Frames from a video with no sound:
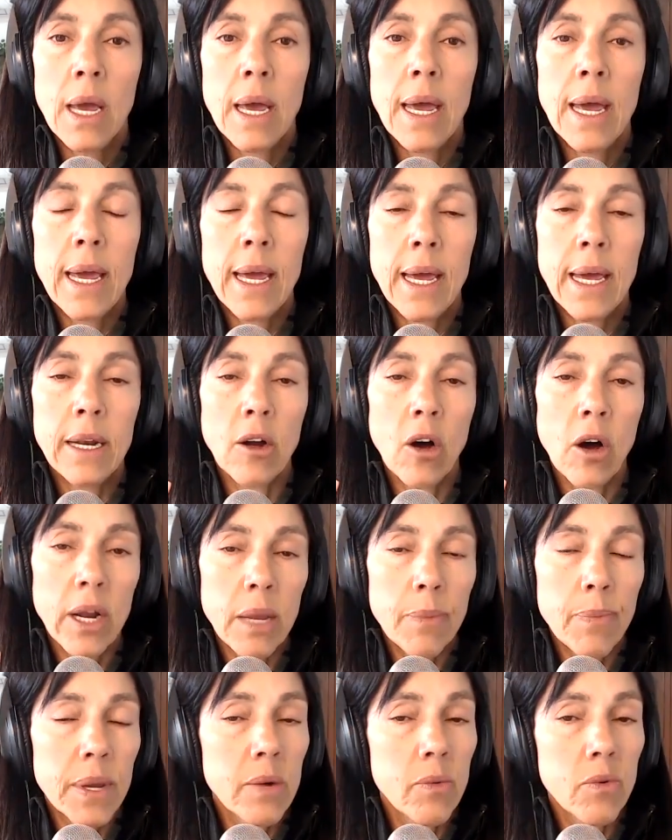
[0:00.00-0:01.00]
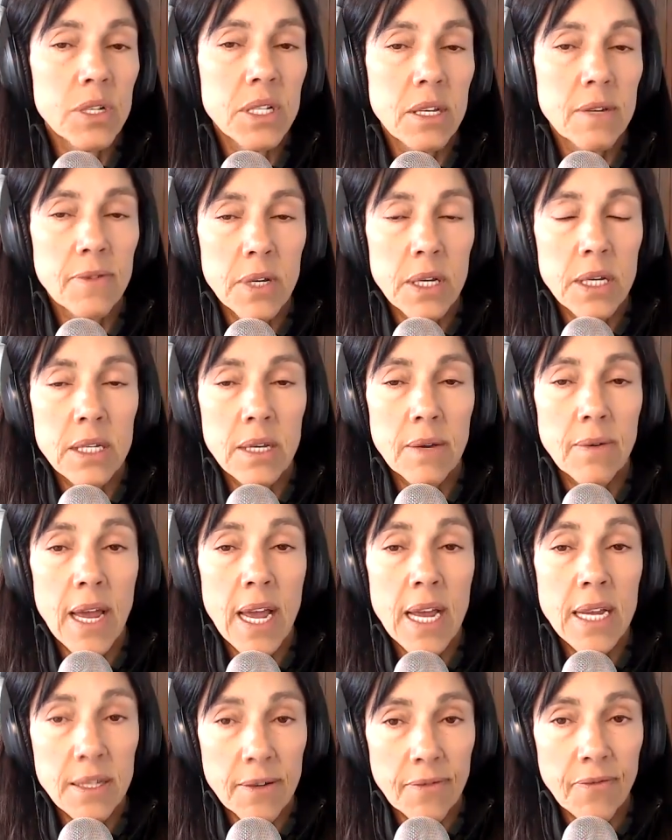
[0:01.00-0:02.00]
And IDP is
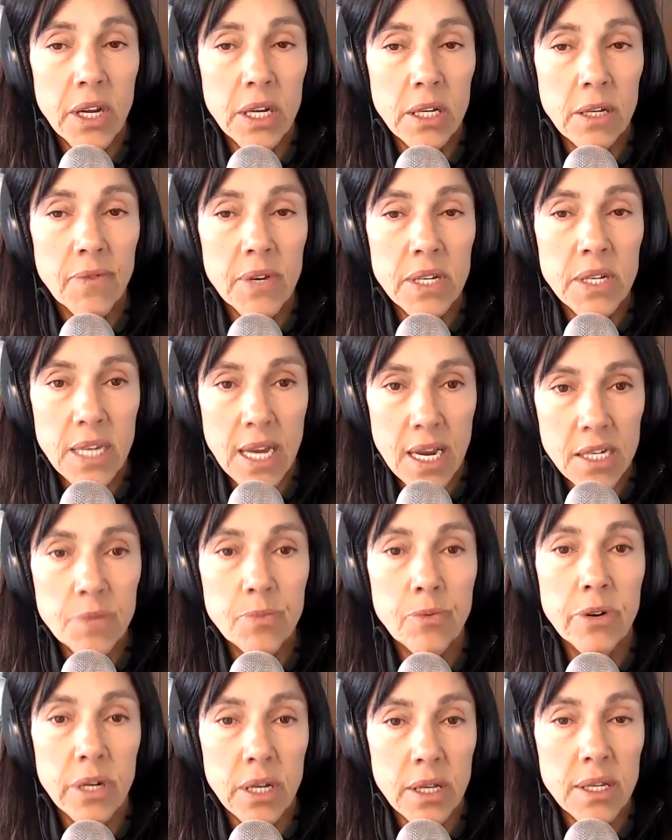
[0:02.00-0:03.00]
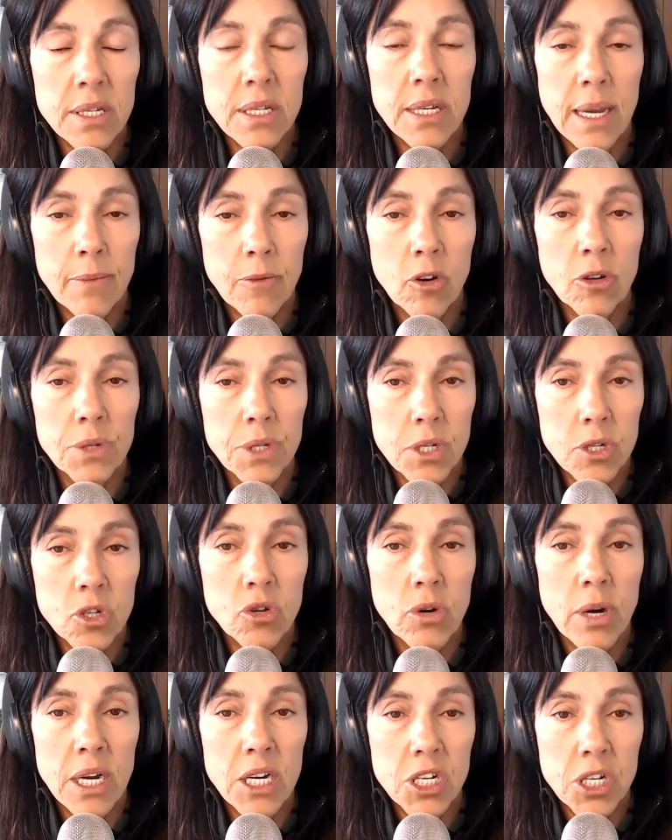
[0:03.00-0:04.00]
as effective as aspirin at the same
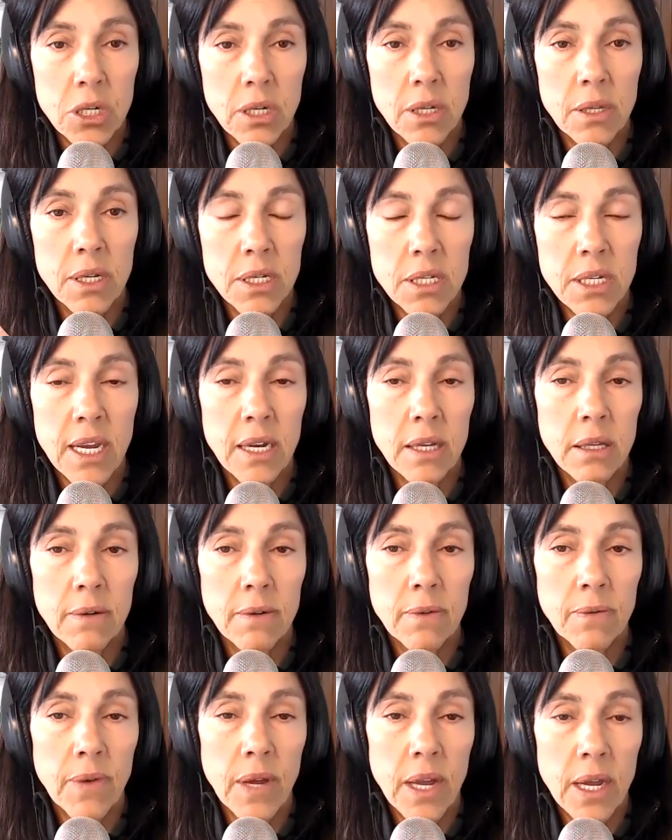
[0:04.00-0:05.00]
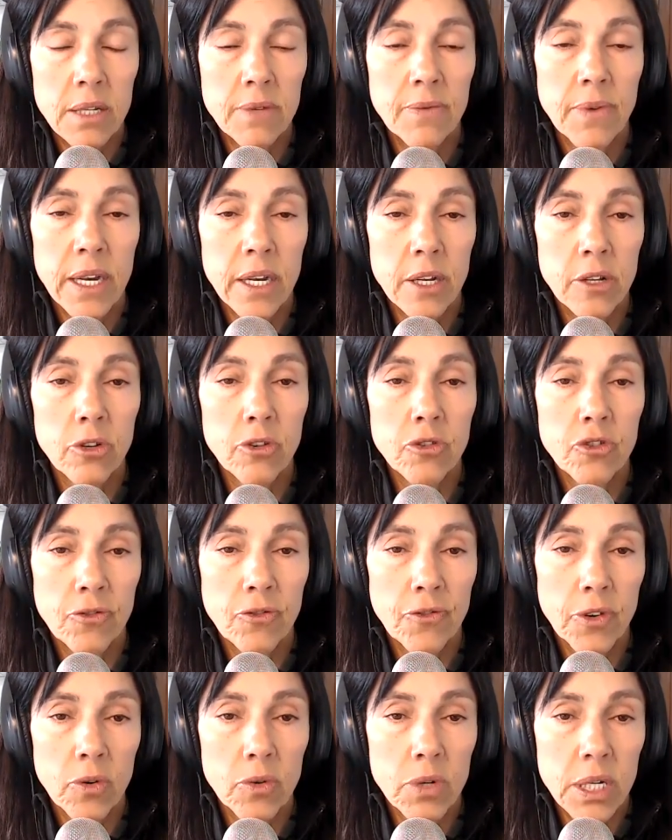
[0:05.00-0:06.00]
concentration in this activated
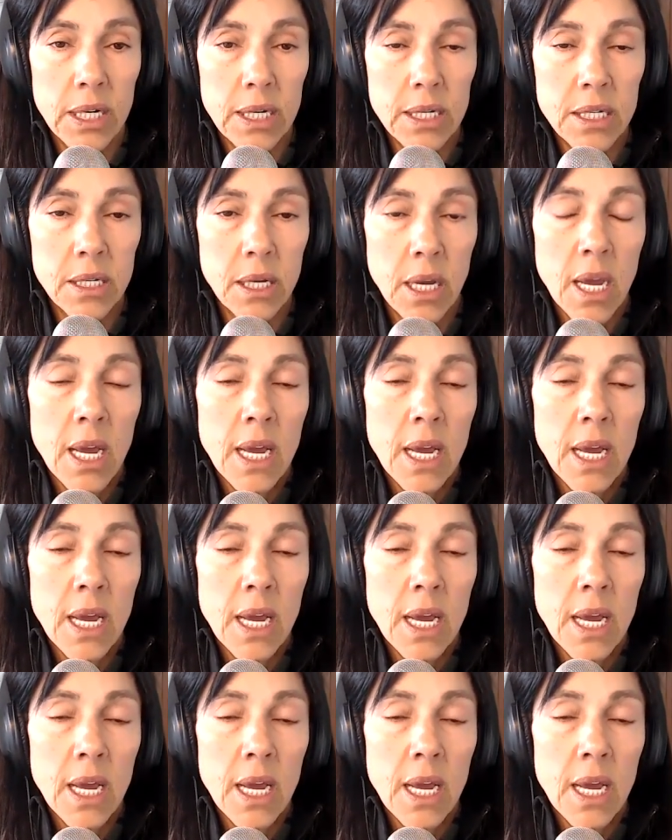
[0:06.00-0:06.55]
neutrophil test.